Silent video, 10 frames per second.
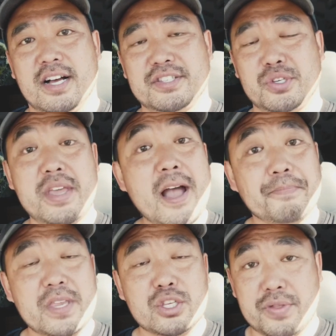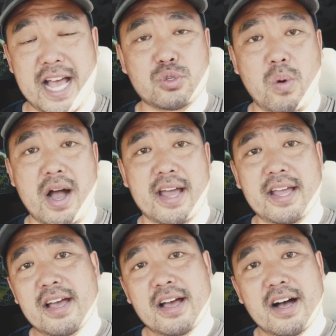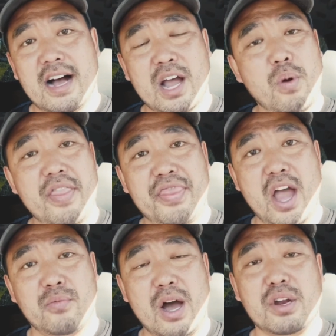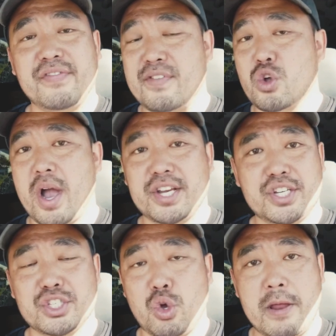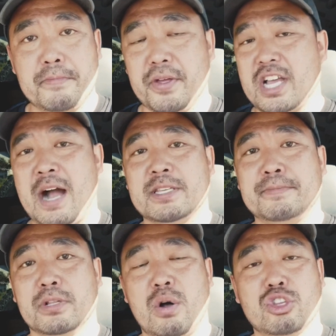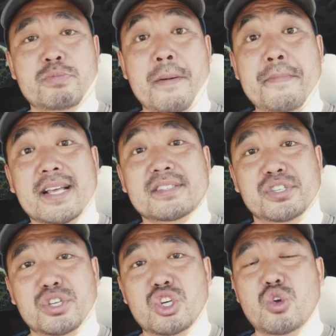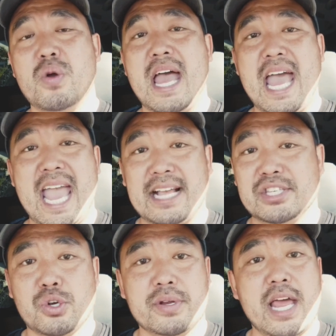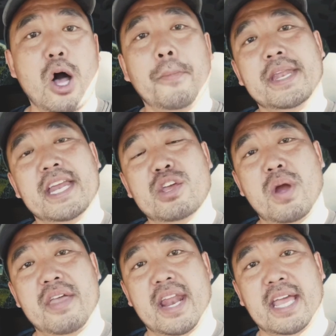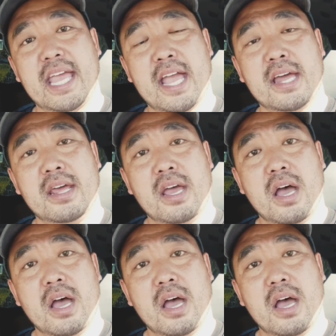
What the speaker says: So yeah, so that's why I went that route. If you have any questions, go ahead and put in the comments below. I'll do my best to answer and help in any way that I can.